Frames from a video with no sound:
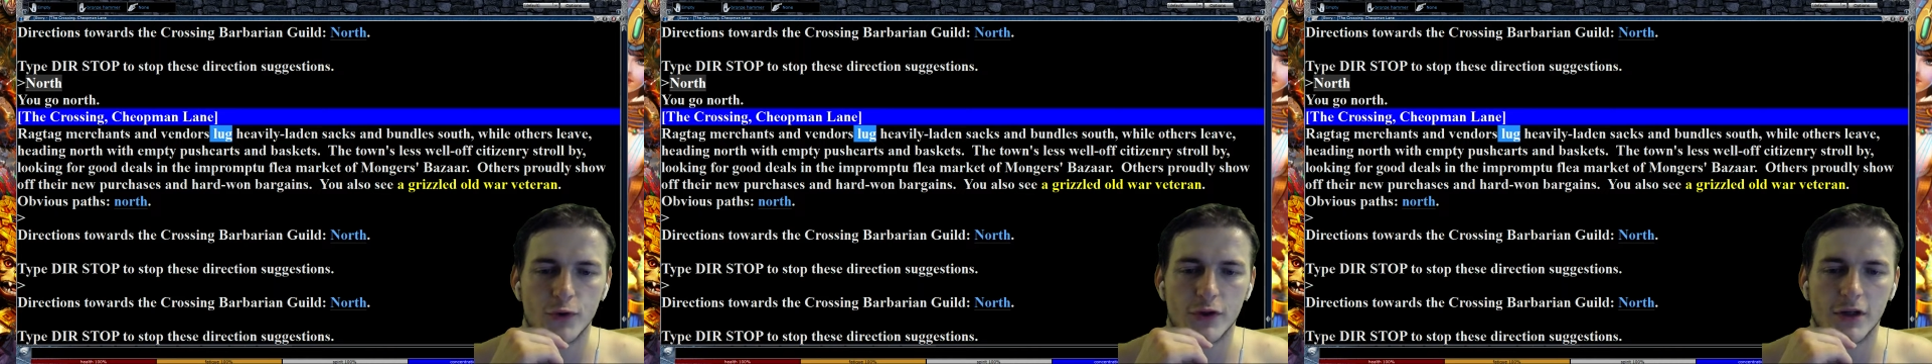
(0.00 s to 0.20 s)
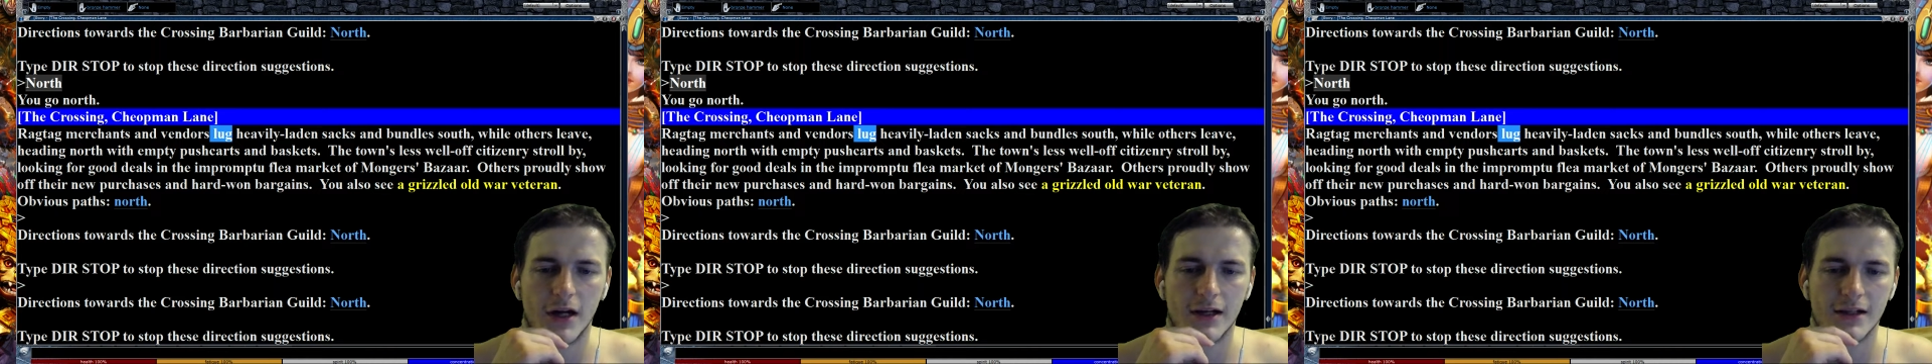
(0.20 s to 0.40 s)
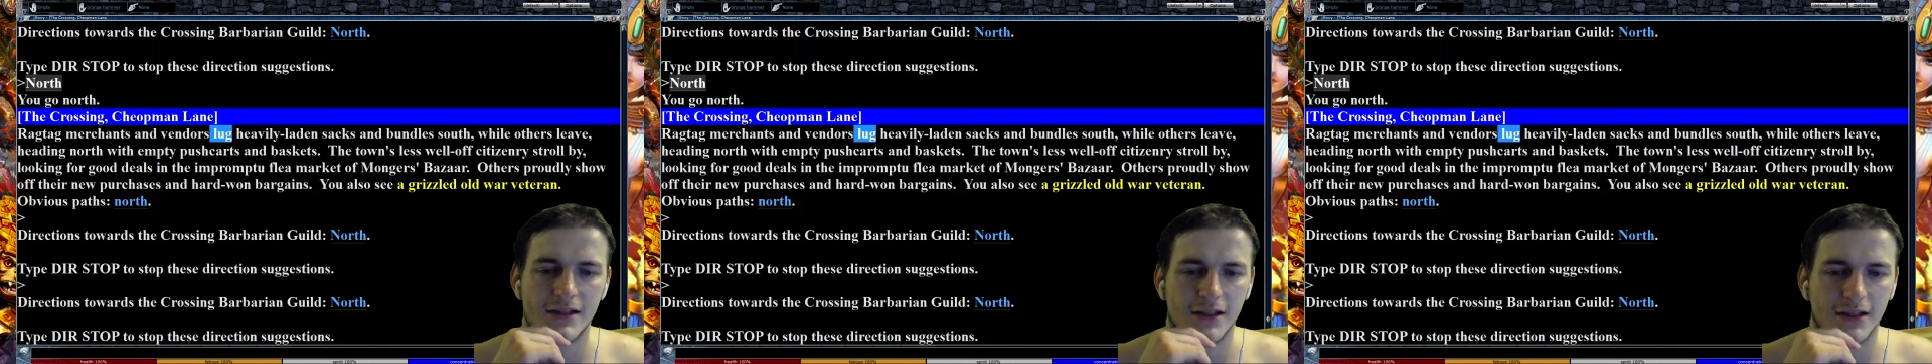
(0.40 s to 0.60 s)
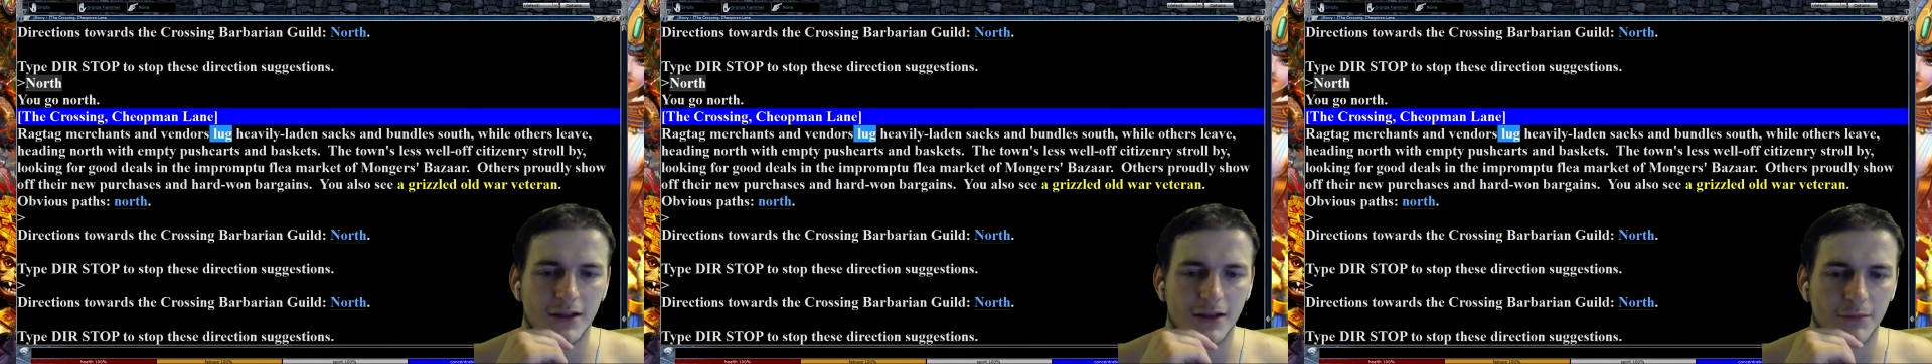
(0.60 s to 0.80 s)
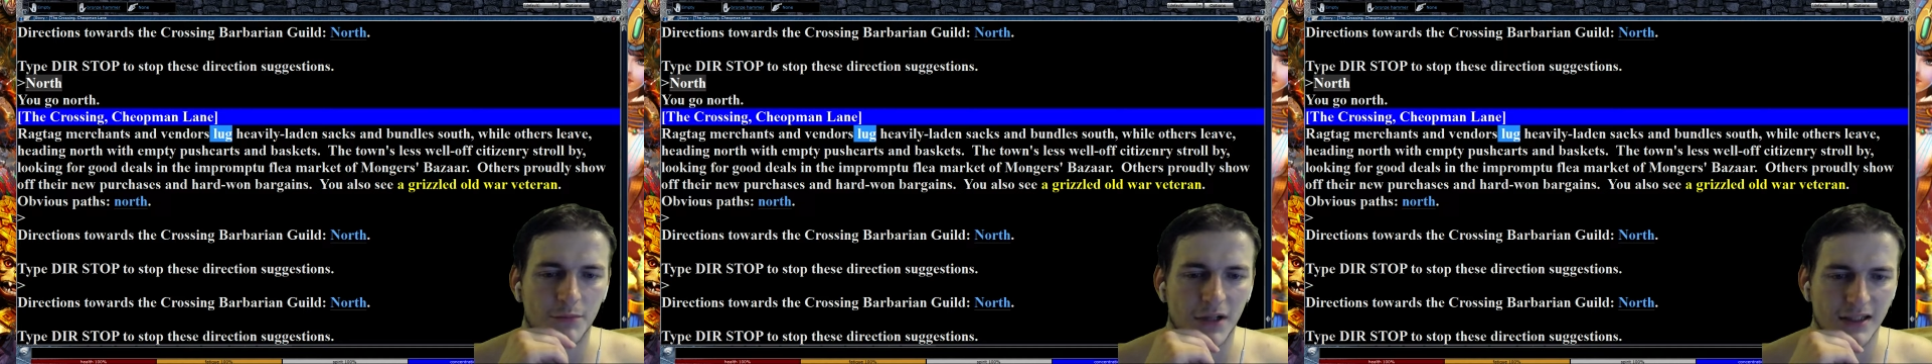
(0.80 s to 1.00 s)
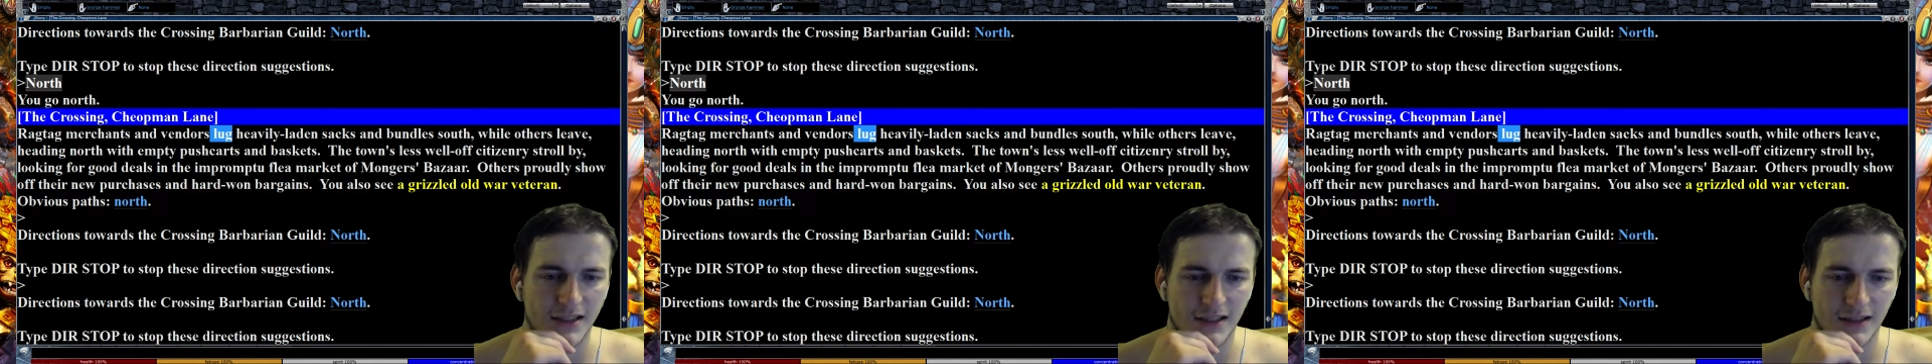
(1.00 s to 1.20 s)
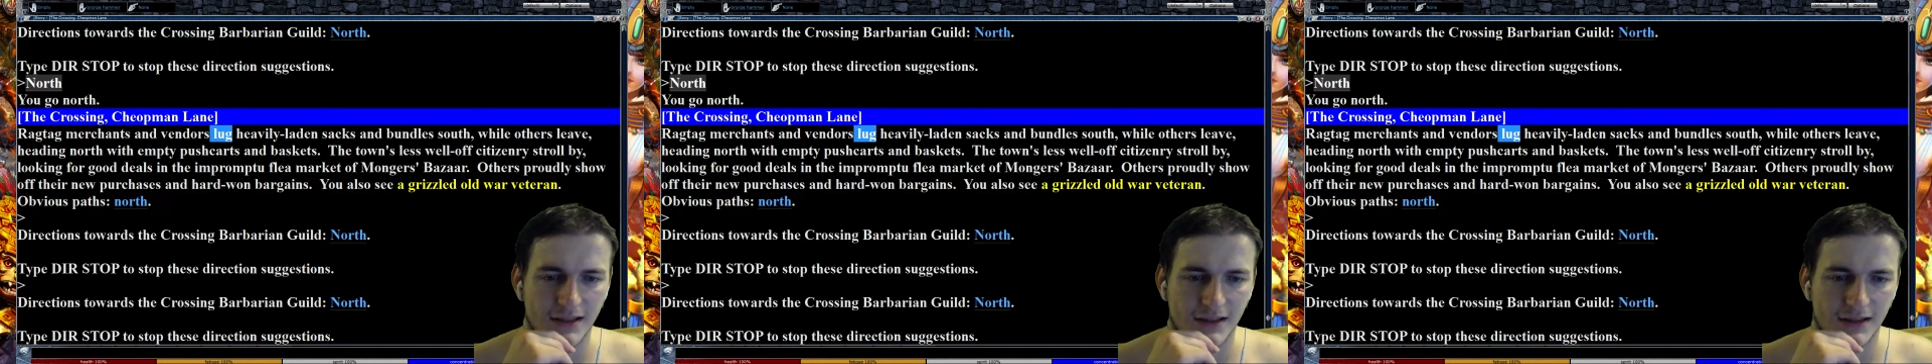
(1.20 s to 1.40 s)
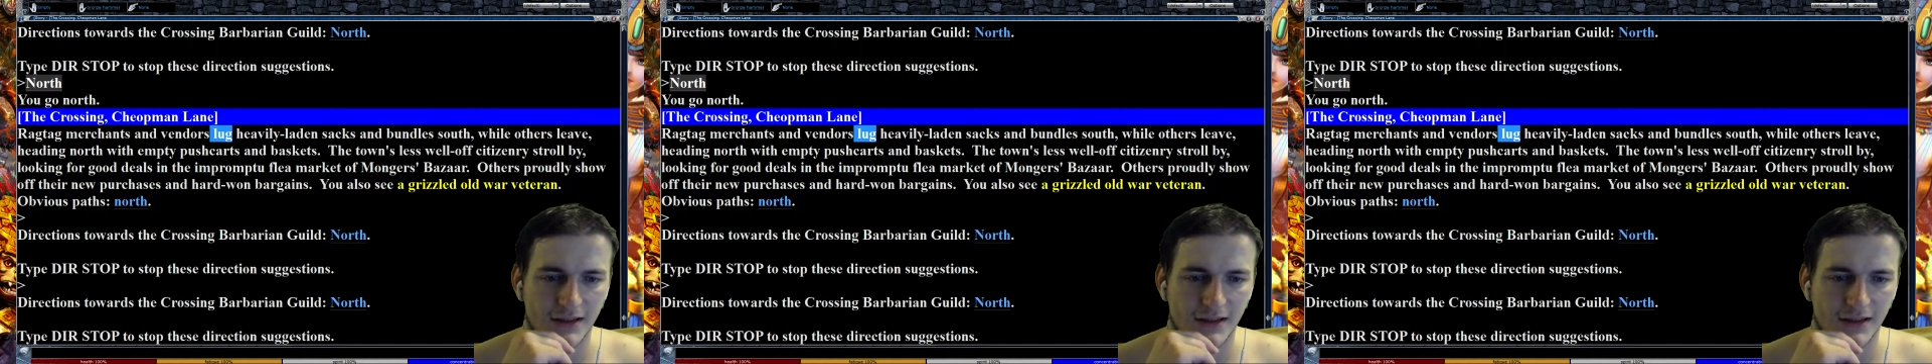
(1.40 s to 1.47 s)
carts and baskets.